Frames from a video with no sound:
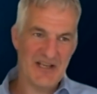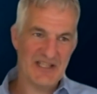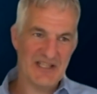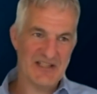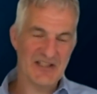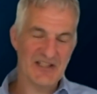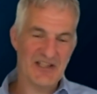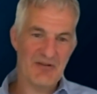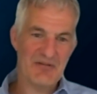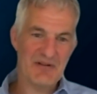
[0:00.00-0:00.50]

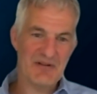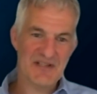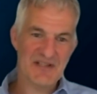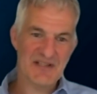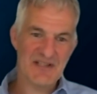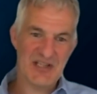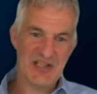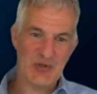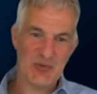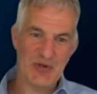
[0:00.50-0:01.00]
can go into
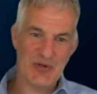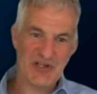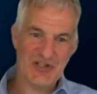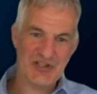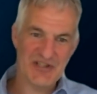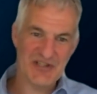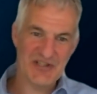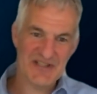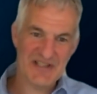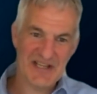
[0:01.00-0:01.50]

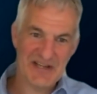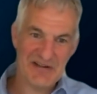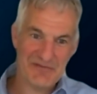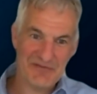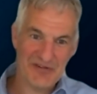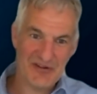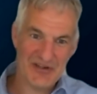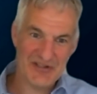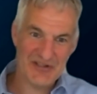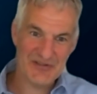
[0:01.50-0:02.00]
situations they
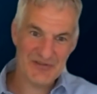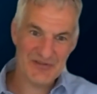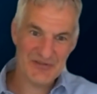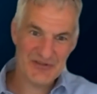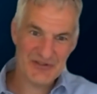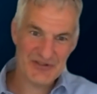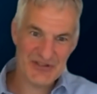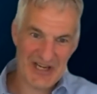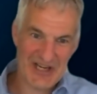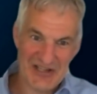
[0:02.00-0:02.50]
find
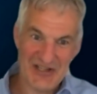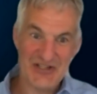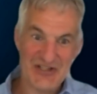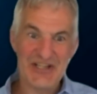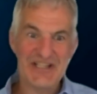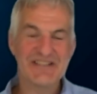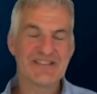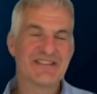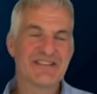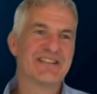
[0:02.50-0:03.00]

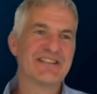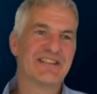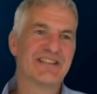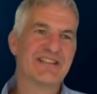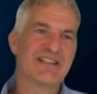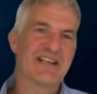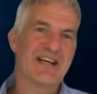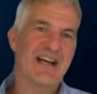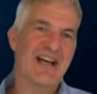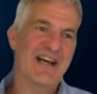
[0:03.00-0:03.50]
challenging
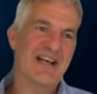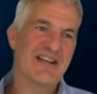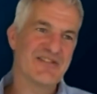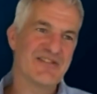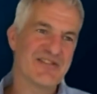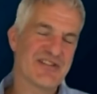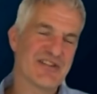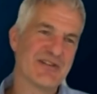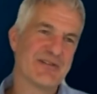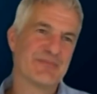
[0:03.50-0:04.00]

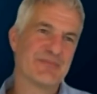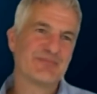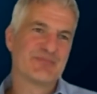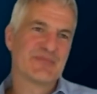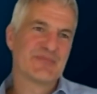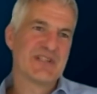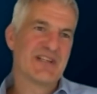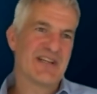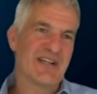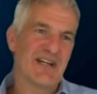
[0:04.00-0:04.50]
and
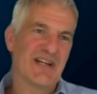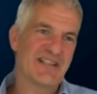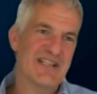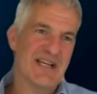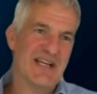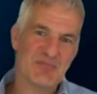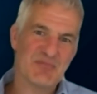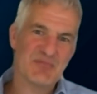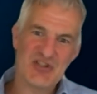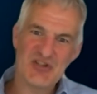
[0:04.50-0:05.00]

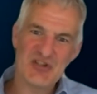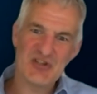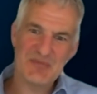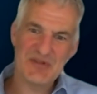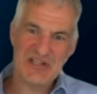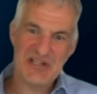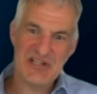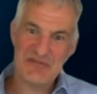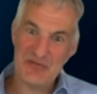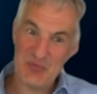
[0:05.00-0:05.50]
attempt to do them in a
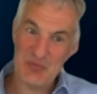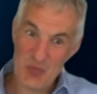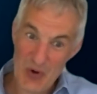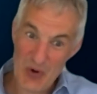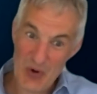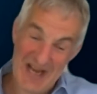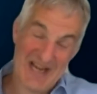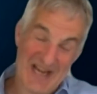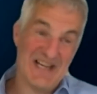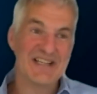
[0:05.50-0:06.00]
different
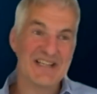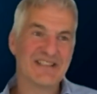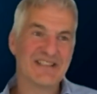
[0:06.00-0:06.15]
way.